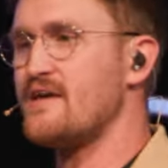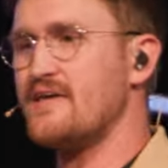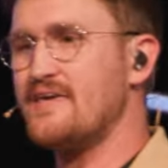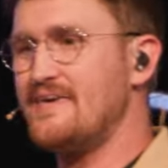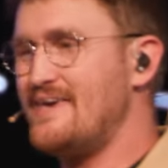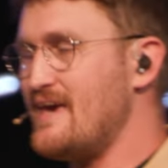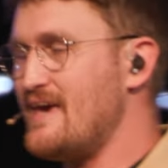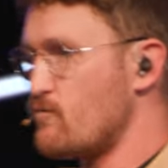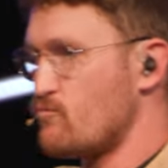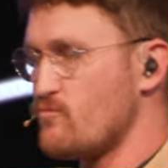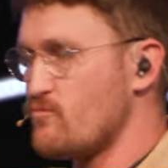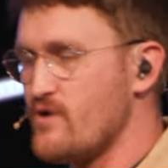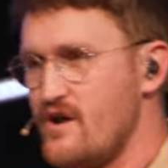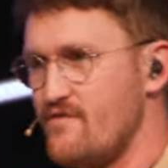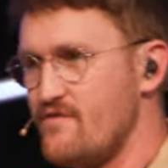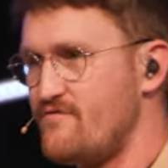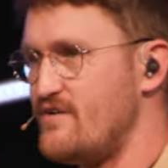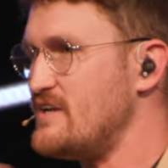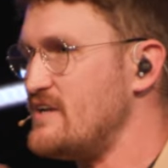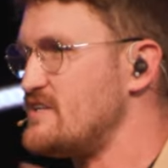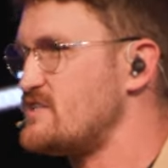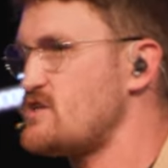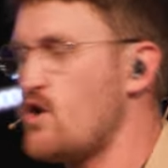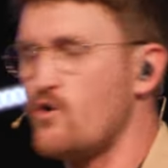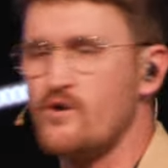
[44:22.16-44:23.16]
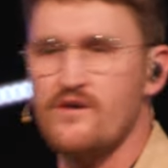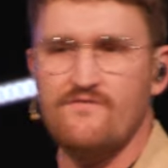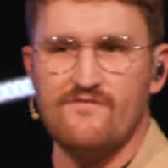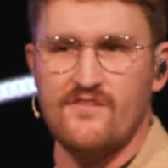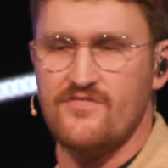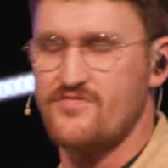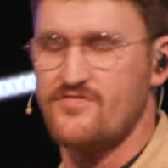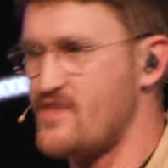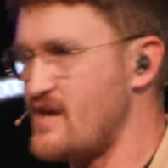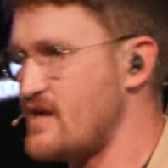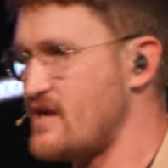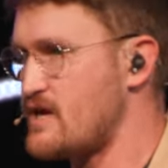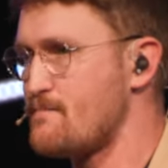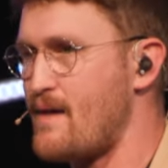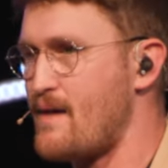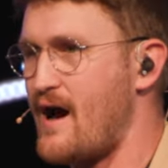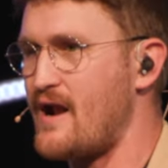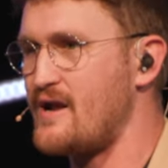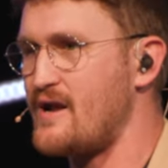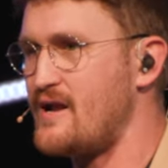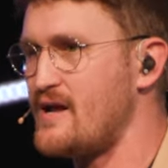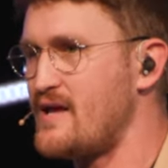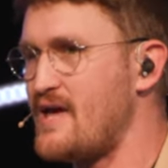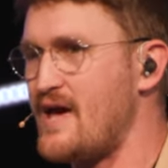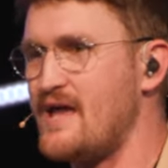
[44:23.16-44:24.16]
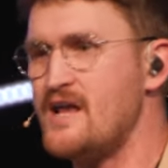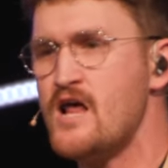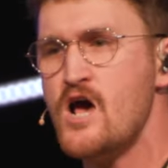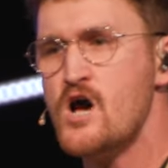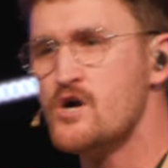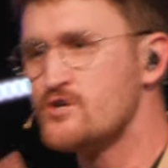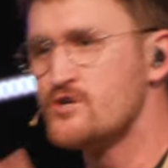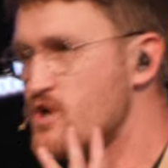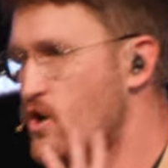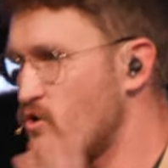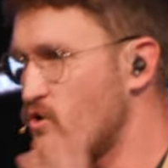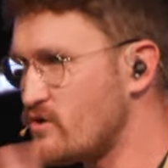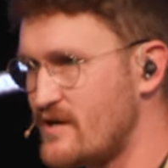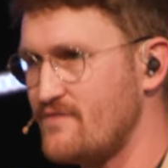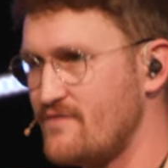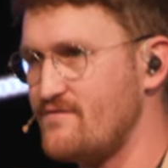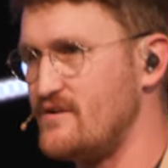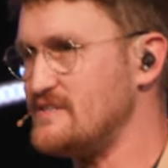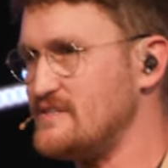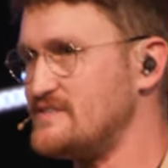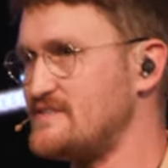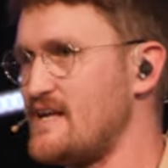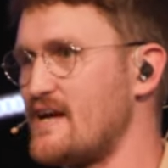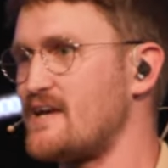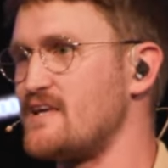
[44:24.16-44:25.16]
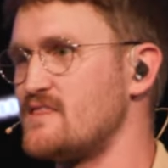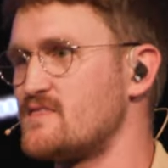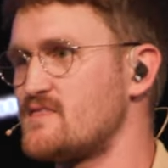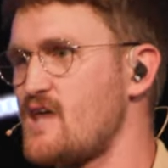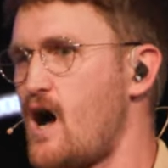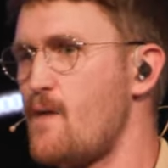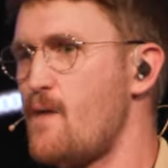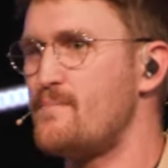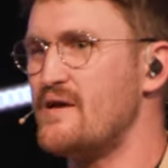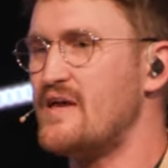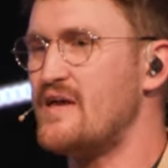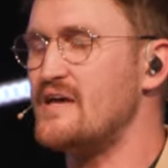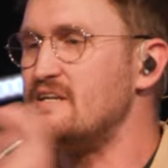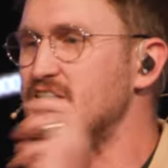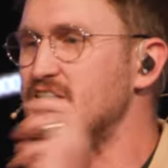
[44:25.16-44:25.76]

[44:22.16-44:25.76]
get rid of it. Don't even think about it again. Don't give it a second thought. Begin to